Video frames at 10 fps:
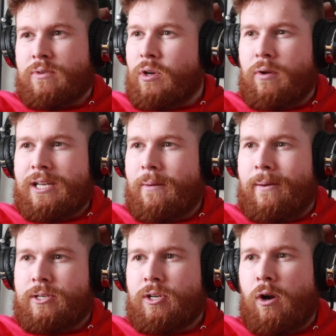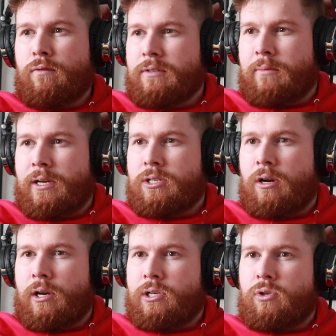It's the only time I mentioned COVID in my
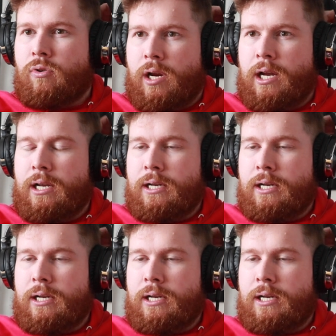entire story